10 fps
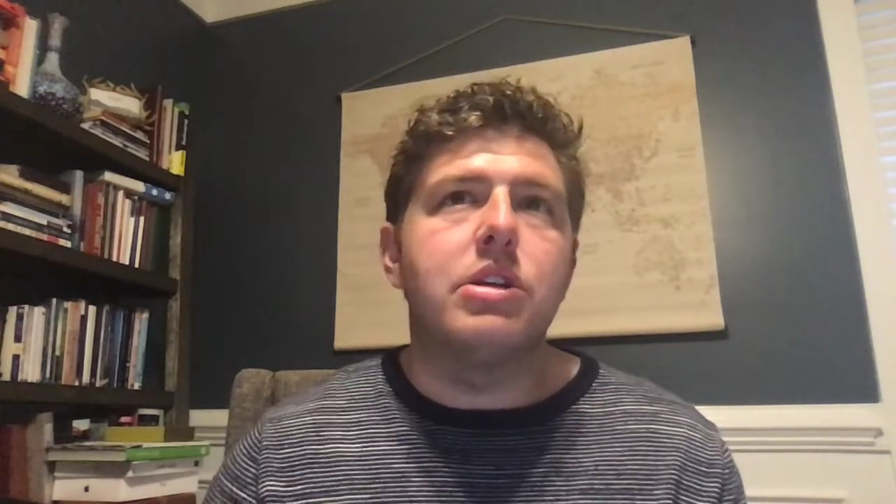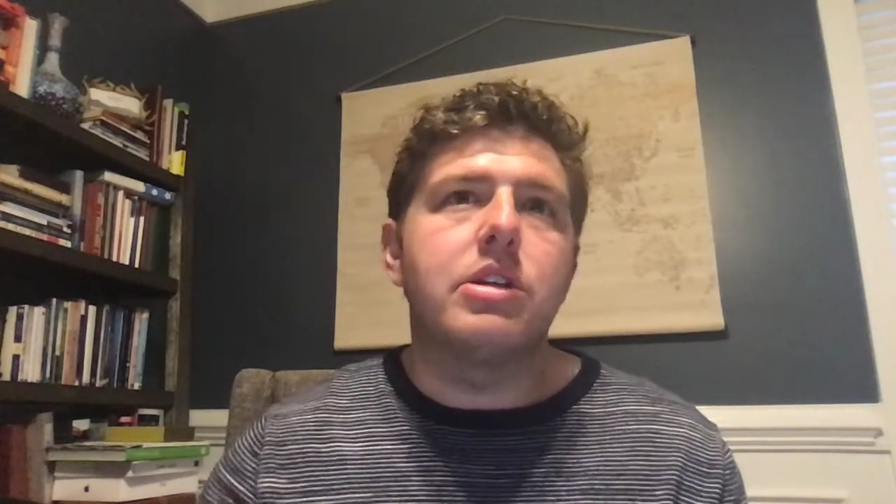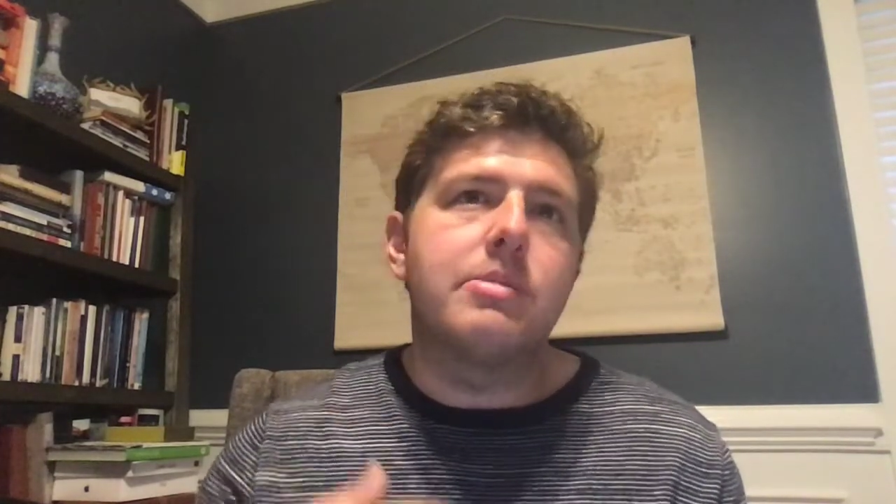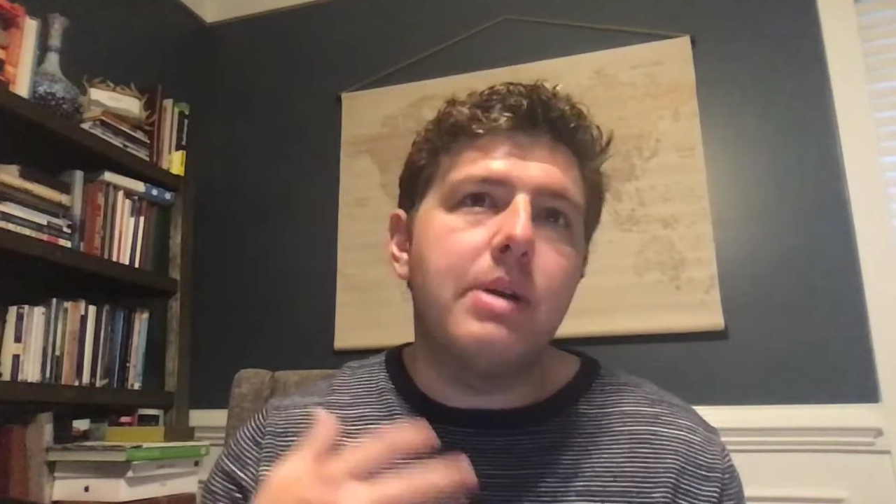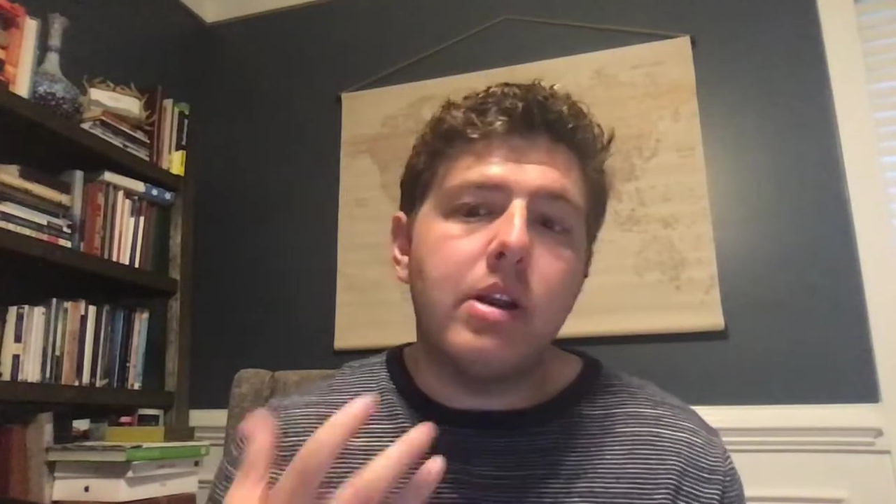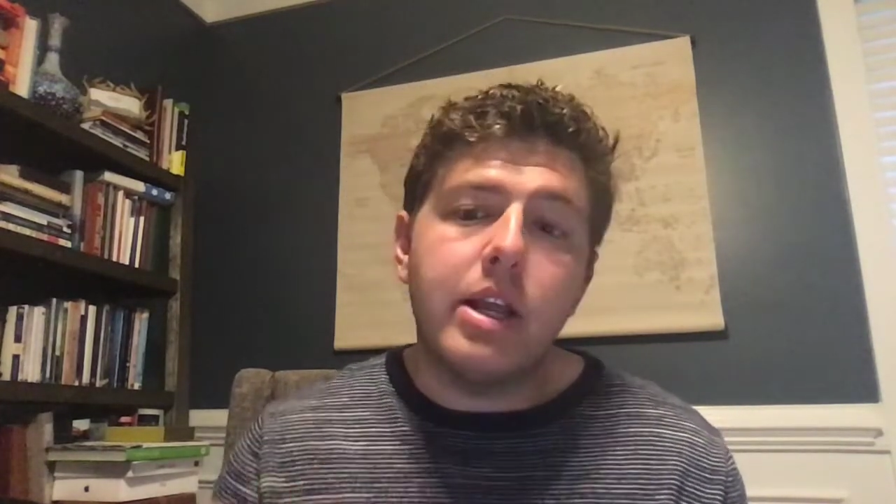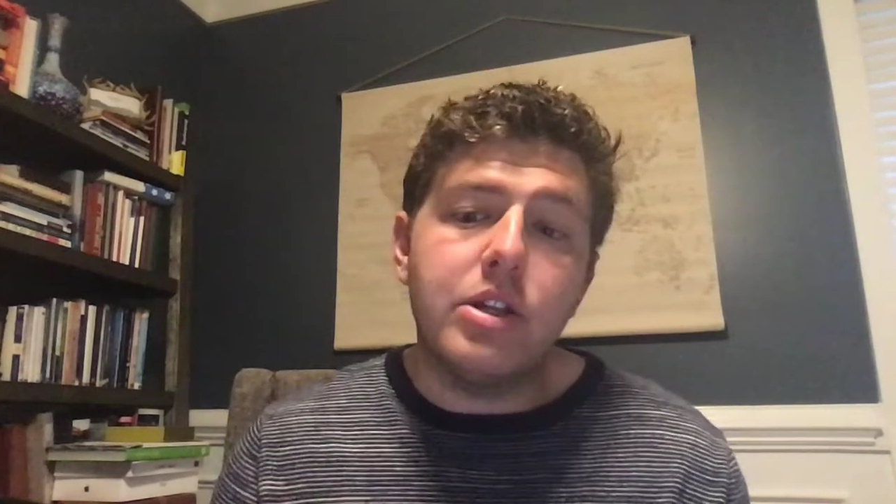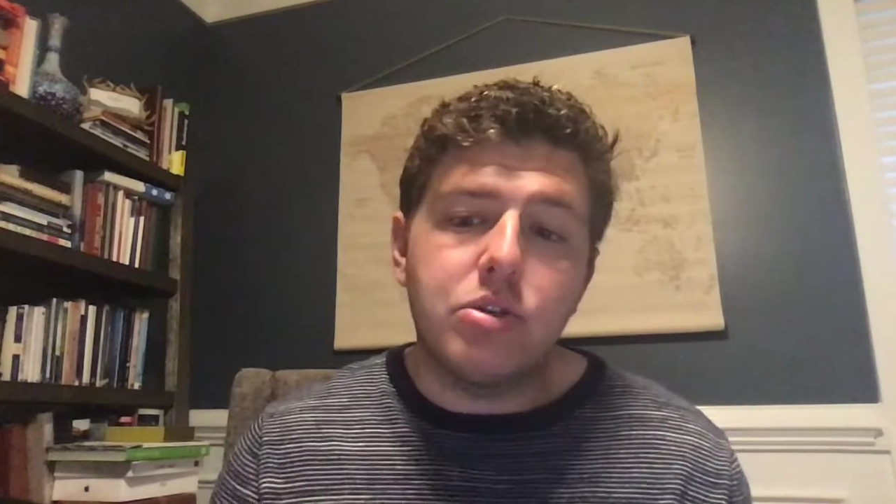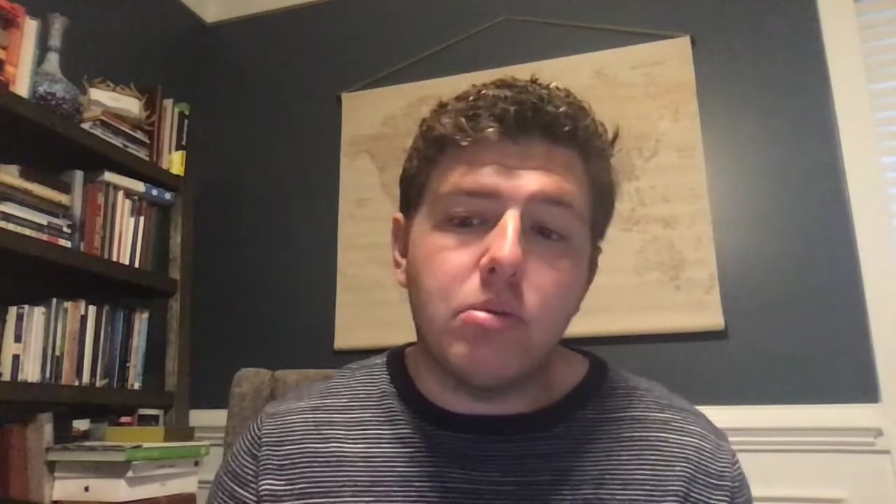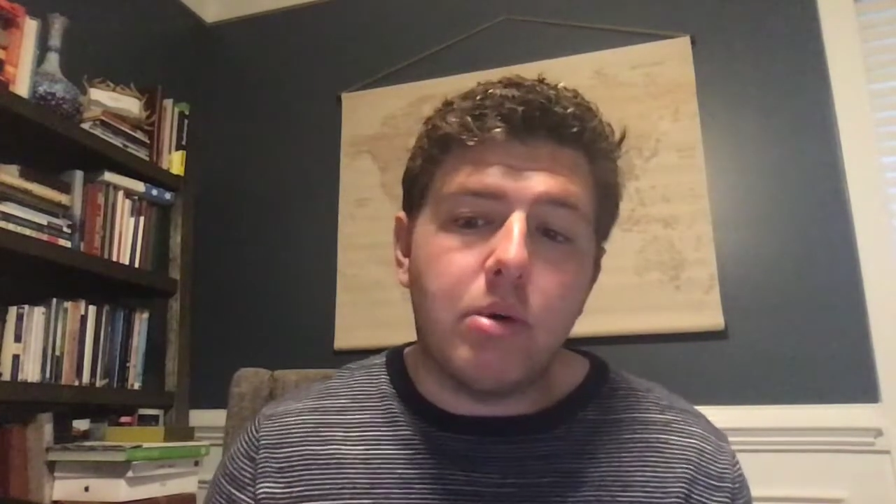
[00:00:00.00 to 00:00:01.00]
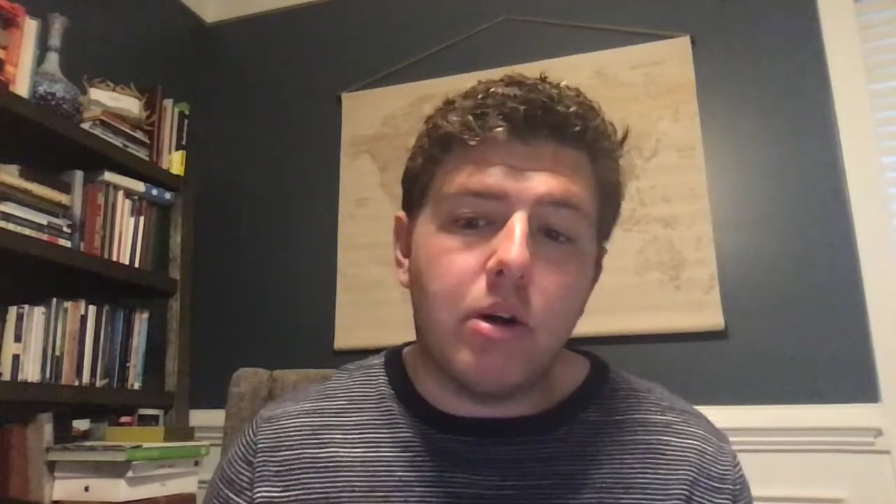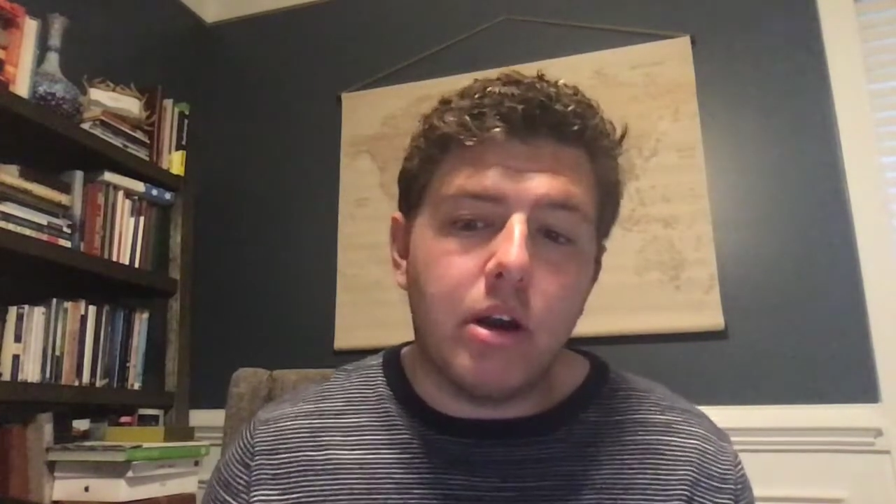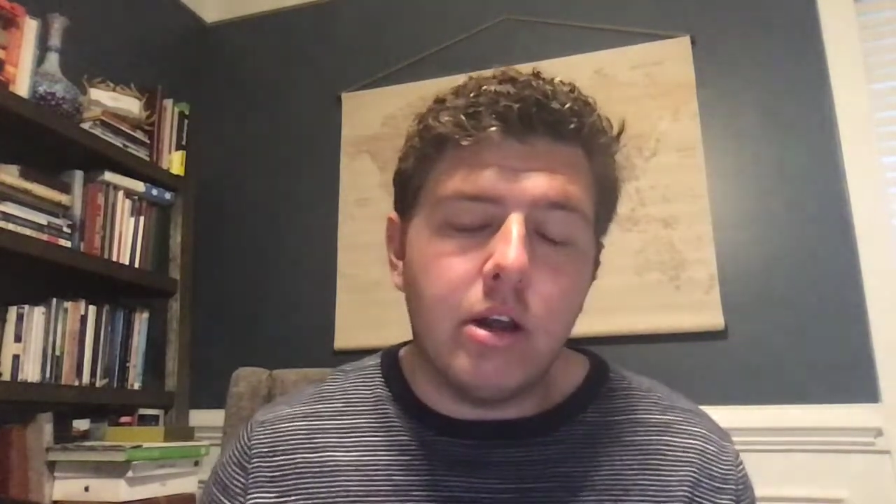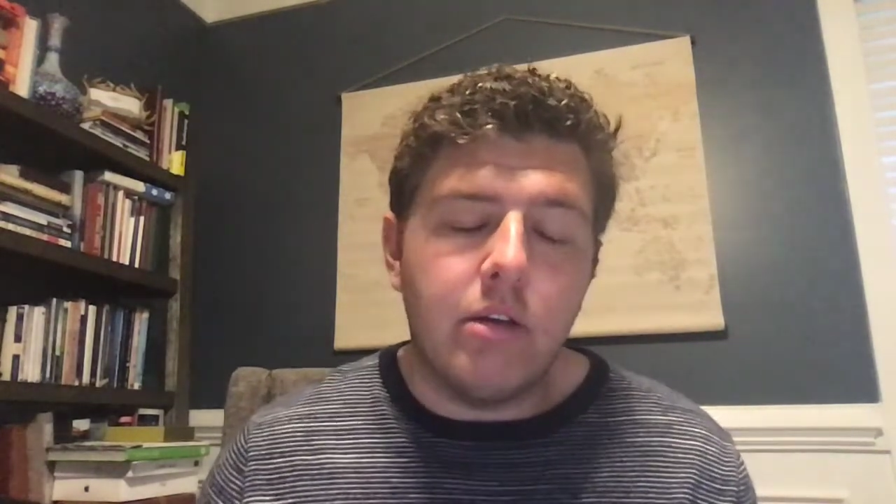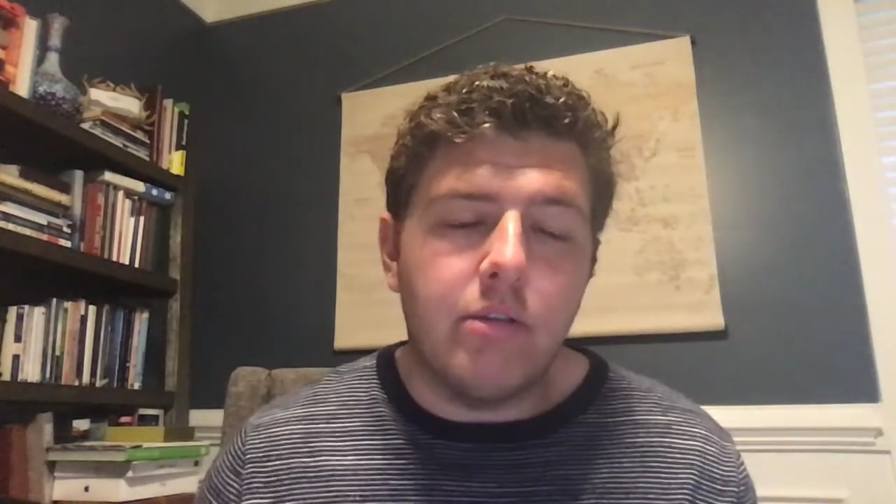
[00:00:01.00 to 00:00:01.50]
experiential
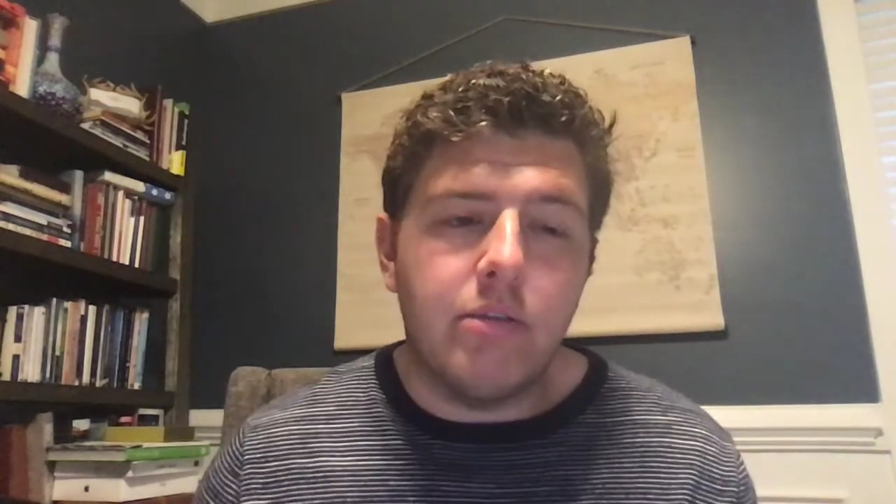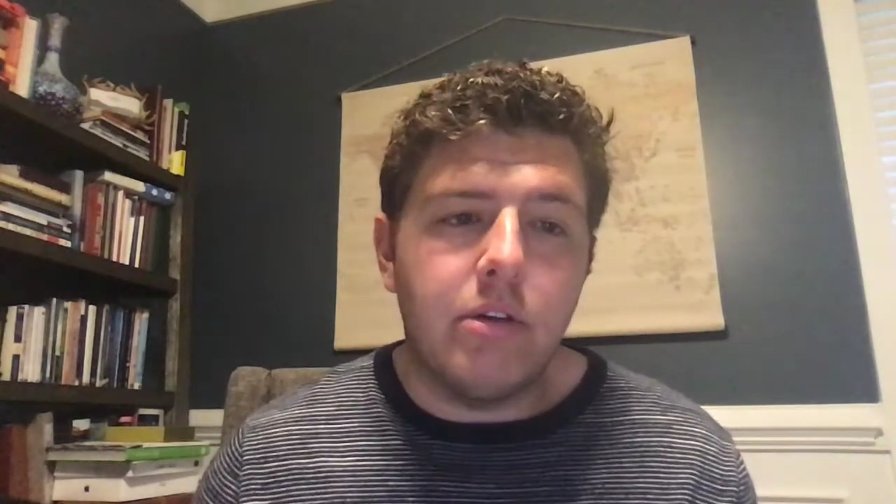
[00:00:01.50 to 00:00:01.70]
part of,